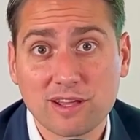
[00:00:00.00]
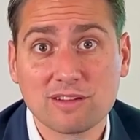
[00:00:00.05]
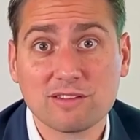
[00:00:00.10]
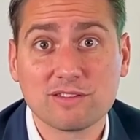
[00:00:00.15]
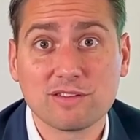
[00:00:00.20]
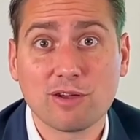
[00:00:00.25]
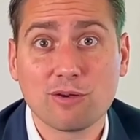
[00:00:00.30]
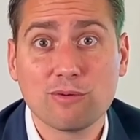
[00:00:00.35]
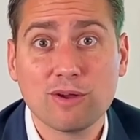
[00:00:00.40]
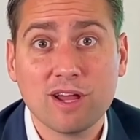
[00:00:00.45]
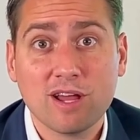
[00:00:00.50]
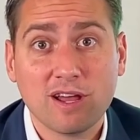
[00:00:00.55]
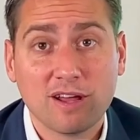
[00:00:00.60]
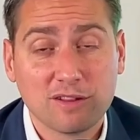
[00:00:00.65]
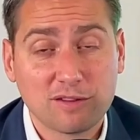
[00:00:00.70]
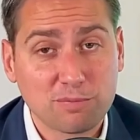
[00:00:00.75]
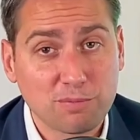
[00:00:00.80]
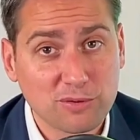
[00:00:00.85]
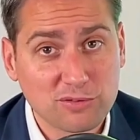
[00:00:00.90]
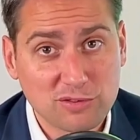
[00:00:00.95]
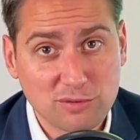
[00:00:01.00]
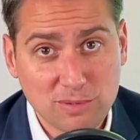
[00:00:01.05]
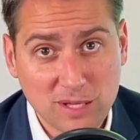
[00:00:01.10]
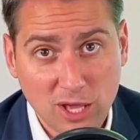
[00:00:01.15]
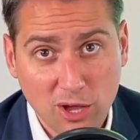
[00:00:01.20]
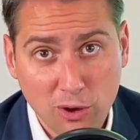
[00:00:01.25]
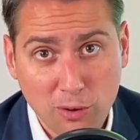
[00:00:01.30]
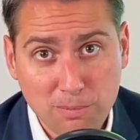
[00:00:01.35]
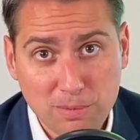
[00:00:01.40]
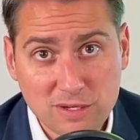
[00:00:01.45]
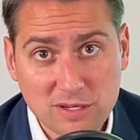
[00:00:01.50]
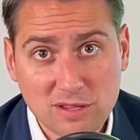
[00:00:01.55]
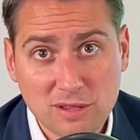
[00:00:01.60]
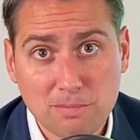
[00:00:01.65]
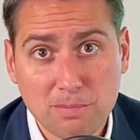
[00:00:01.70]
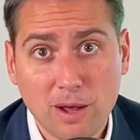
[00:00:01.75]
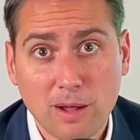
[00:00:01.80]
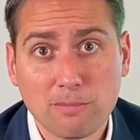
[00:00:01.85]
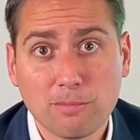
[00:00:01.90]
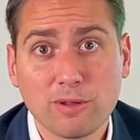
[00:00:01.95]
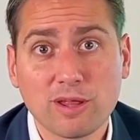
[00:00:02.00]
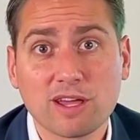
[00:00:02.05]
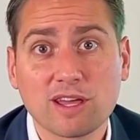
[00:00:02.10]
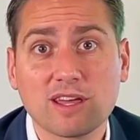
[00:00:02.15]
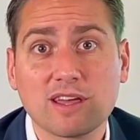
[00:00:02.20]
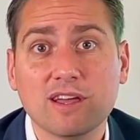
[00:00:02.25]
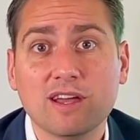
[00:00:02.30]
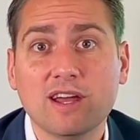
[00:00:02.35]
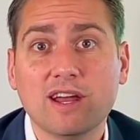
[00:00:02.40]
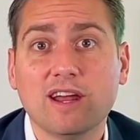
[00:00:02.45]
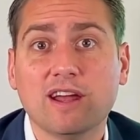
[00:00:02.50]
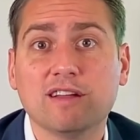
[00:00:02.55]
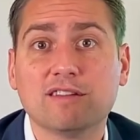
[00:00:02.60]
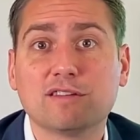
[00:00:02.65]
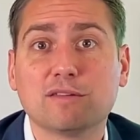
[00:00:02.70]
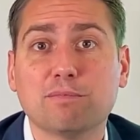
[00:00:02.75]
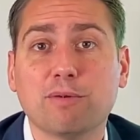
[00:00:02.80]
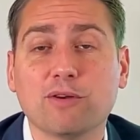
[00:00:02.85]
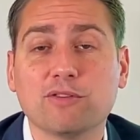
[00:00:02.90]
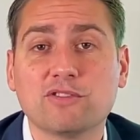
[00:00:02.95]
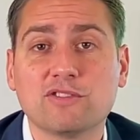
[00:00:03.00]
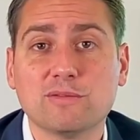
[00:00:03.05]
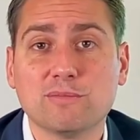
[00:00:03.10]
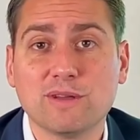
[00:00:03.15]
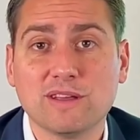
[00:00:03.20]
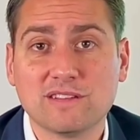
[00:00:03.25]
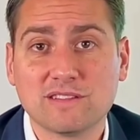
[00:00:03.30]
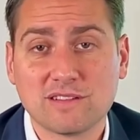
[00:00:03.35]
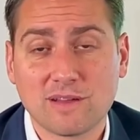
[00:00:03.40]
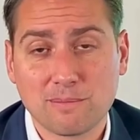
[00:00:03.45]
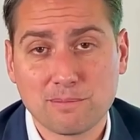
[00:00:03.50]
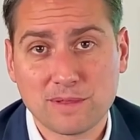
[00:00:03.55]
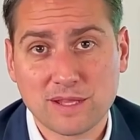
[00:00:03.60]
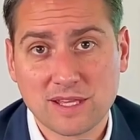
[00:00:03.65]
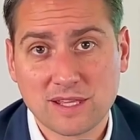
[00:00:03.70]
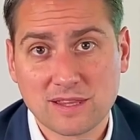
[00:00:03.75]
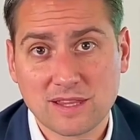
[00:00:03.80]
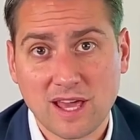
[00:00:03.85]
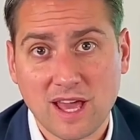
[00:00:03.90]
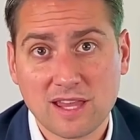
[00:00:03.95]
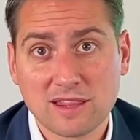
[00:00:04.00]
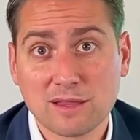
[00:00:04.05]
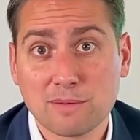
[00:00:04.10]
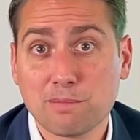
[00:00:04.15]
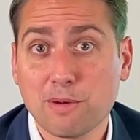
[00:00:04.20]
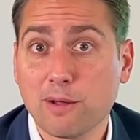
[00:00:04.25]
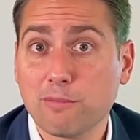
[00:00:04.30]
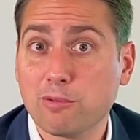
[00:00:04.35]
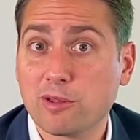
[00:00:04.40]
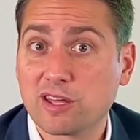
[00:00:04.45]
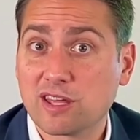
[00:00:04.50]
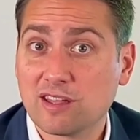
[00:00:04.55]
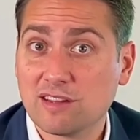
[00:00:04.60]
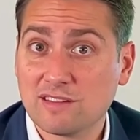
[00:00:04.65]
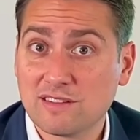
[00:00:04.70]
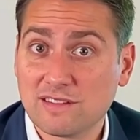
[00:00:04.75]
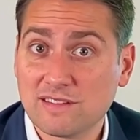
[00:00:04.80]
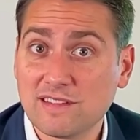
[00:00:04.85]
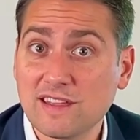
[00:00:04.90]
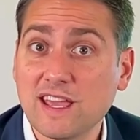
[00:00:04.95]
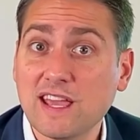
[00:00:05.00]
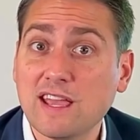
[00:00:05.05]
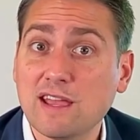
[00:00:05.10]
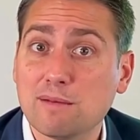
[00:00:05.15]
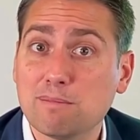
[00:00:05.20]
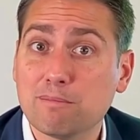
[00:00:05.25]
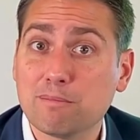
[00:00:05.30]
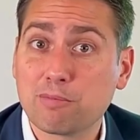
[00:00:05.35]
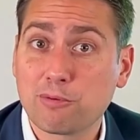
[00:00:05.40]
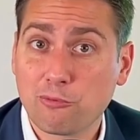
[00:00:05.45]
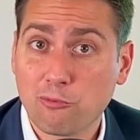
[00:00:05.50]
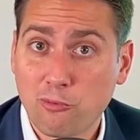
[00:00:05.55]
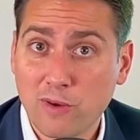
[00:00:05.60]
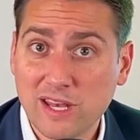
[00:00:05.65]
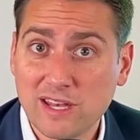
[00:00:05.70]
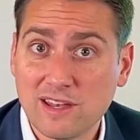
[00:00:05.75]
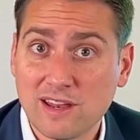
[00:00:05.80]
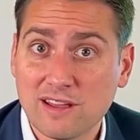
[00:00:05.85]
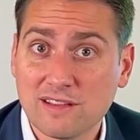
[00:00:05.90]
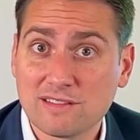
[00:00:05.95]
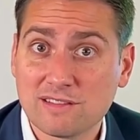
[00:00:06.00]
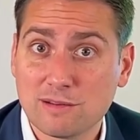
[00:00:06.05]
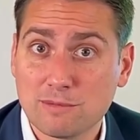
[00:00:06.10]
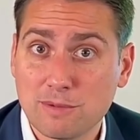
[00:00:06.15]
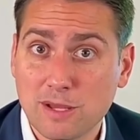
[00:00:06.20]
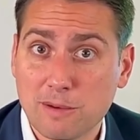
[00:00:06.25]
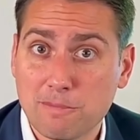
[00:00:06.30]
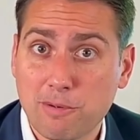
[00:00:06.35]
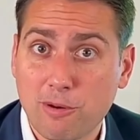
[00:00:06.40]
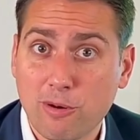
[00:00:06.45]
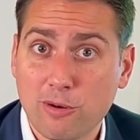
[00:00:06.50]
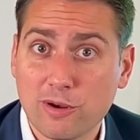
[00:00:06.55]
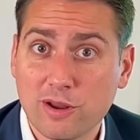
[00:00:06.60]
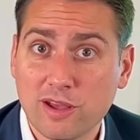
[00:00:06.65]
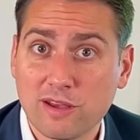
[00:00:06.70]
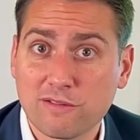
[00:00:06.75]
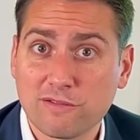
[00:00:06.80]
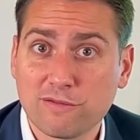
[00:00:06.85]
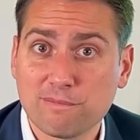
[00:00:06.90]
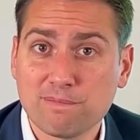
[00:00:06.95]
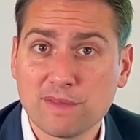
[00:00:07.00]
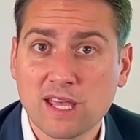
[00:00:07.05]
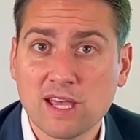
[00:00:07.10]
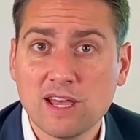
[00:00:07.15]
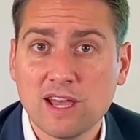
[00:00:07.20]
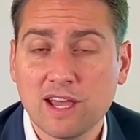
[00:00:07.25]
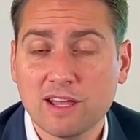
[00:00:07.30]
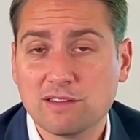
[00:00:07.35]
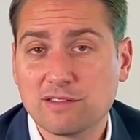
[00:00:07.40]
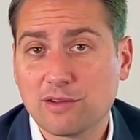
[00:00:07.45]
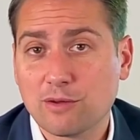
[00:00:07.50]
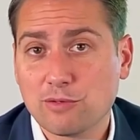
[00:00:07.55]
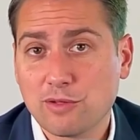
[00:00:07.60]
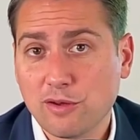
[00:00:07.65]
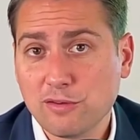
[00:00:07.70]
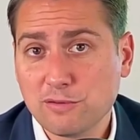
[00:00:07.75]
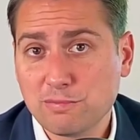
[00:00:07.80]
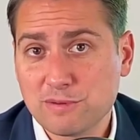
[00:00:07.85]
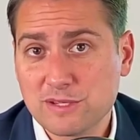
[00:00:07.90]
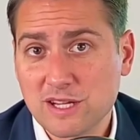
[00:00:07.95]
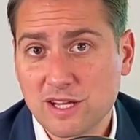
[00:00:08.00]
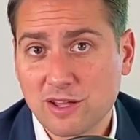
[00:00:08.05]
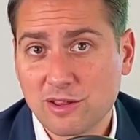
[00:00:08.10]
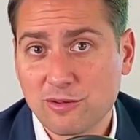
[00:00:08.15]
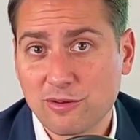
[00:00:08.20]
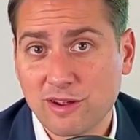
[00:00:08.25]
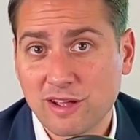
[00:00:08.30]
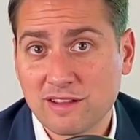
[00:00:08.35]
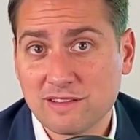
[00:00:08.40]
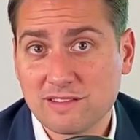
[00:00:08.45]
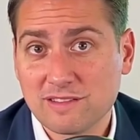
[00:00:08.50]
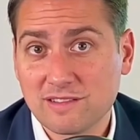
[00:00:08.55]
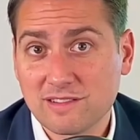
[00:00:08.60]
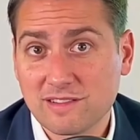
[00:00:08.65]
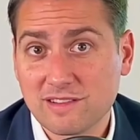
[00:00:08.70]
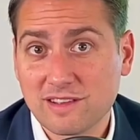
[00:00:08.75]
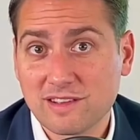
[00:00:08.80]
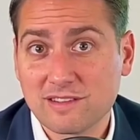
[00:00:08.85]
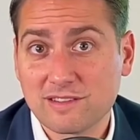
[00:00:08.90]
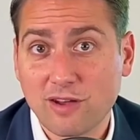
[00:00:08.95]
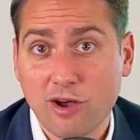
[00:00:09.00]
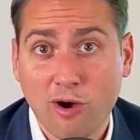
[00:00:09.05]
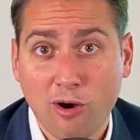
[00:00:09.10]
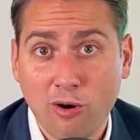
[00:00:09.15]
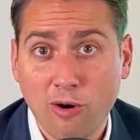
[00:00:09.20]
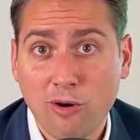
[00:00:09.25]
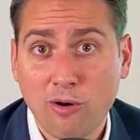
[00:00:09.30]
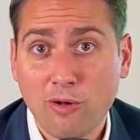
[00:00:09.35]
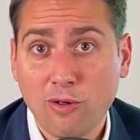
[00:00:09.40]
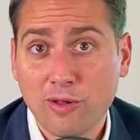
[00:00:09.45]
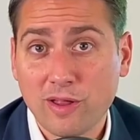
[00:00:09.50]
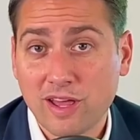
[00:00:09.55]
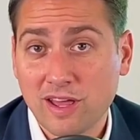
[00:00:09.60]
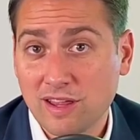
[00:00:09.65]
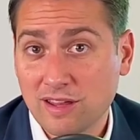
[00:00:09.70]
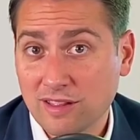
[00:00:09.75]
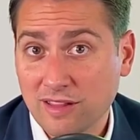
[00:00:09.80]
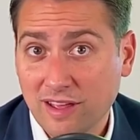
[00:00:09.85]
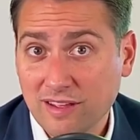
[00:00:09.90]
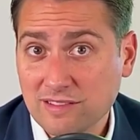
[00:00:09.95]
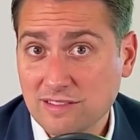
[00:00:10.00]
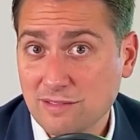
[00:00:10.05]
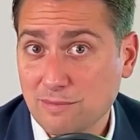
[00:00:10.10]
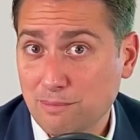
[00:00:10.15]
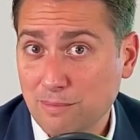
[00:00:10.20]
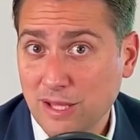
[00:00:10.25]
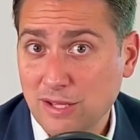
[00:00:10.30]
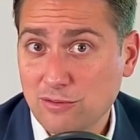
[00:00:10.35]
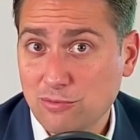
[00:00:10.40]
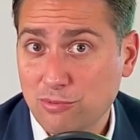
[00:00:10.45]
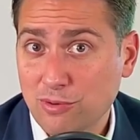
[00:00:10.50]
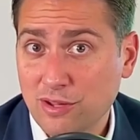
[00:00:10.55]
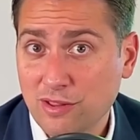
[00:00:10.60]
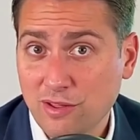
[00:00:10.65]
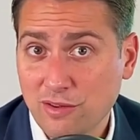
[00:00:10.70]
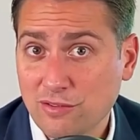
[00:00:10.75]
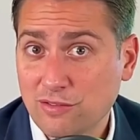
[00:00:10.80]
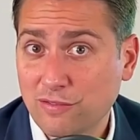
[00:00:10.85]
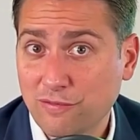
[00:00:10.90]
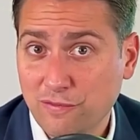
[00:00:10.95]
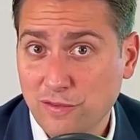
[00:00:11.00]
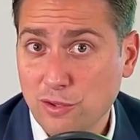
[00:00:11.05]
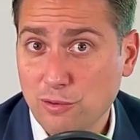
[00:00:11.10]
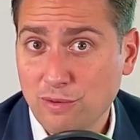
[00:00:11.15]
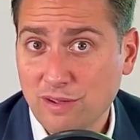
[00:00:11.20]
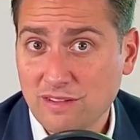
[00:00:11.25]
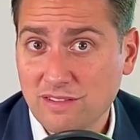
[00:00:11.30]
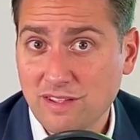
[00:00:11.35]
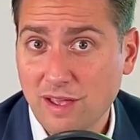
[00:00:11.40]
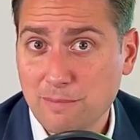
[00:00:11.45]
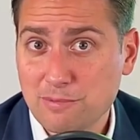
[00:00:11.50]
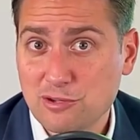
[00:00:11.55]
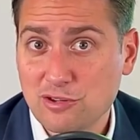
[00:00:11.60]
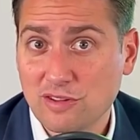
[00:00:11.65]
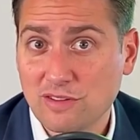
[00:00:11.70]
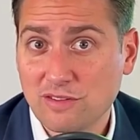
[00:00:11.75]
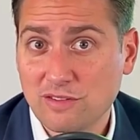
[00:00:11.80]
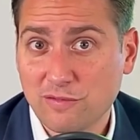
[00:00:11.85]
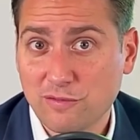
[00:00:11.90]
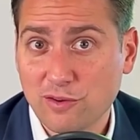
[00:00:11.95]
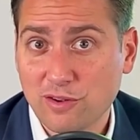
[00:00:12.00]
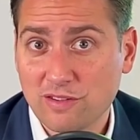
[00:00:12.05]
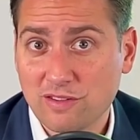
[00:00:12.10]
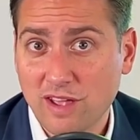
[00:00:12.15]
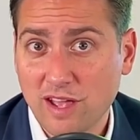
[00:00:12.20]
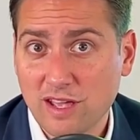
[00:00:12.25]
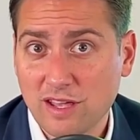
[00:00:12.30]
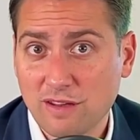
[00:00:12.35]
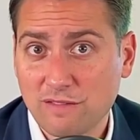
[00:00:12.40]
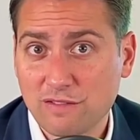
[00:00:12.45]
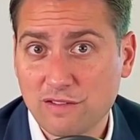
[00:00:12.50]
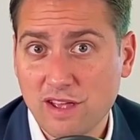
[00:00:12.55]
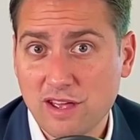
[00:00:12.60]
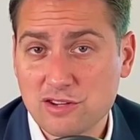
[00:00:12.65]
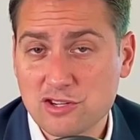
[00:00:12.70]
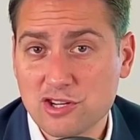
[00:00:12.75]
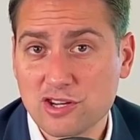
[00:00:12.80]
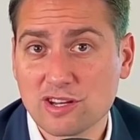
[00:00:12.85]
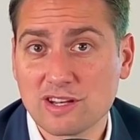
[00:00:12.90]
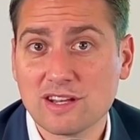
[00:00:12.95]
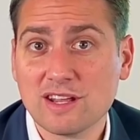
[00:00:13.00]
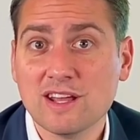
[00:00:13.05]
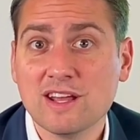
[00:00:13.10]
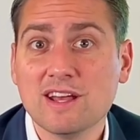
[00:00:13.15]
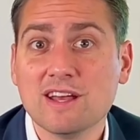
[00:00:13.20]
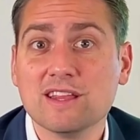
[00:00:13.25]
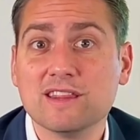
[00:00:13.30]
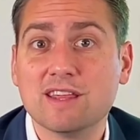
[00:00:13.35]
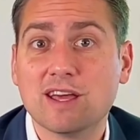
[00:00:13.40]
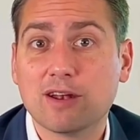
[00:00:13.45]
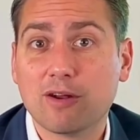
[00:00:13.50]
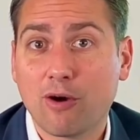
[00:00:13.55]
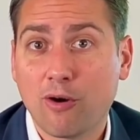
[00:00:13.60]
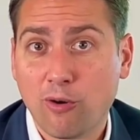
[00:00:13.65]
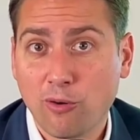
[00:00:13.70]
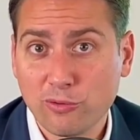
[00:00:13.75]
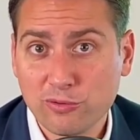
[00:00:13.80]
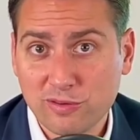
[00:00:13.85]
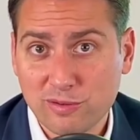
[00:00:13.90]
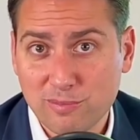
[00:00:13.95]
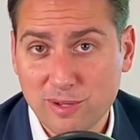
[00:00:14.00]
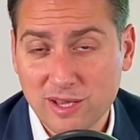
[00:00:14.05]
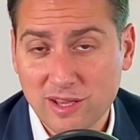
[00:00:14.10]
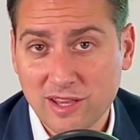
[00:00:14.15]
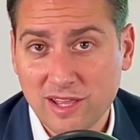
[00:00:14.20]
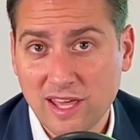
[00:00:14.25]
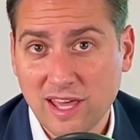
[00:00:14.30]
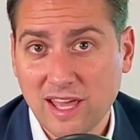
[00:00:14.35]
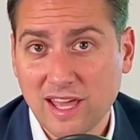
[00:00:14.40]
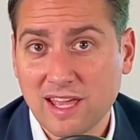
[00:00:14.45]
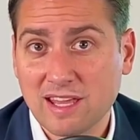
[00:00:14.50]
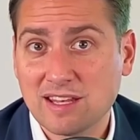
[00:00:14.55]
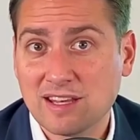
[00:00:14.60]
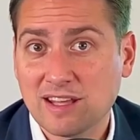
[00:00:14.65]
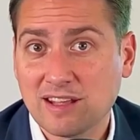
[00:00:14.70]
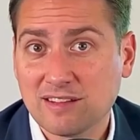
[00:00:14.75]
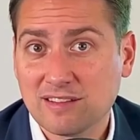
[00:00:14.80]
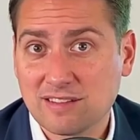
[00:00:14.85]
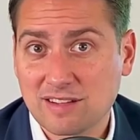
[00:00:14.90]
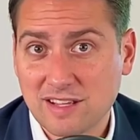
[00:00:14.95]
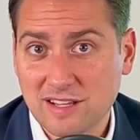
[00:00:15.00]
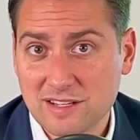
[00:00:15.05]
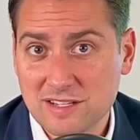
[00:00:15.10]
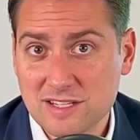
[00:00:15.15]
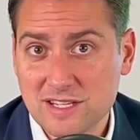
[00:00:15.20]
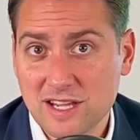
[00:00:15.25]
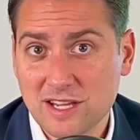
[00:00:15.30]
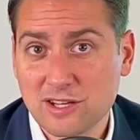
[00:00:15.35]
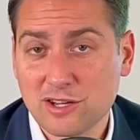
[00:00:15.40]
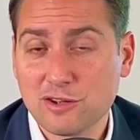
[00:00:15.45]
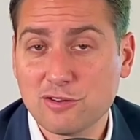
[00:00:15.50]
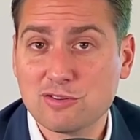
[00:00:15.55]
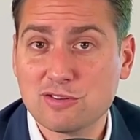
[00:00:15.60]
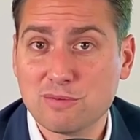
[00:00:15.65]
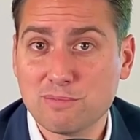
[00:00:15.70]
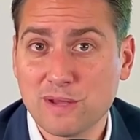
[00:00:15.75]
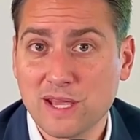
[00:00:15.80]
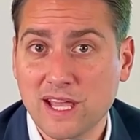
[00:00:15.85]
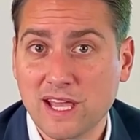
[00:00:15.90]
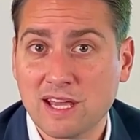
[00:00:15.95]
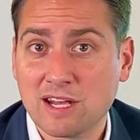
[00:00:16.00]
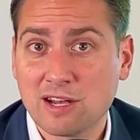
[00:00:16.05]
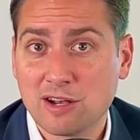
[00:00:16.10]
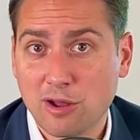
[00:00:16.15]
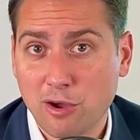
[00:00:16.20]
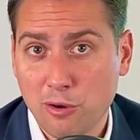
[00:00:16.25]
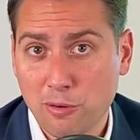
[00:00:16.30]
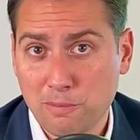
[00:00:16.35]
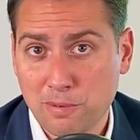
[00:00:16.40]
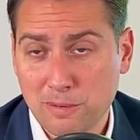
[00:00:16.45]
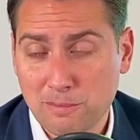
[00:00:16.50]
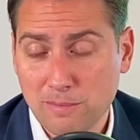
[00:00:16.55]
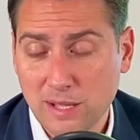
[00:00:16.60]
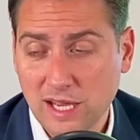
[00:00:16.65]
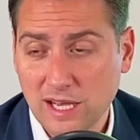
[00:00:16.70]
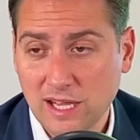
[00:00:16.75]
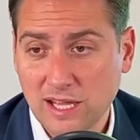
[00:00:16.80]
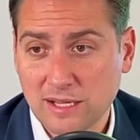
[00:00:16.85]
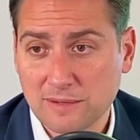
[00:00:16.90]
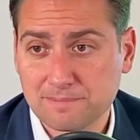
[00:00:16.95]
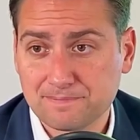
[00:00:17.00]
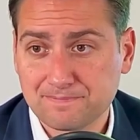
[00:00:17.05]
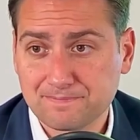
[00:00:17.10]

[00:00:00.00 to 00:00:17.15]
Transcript: And so it's supposed to be open to the public. It's supposed to be something that the public can see and witness and be a part of. And so those particular instances, unless it meets one of those few exceptions for executive session, then ultimately it needs to continue to be in an open meeting.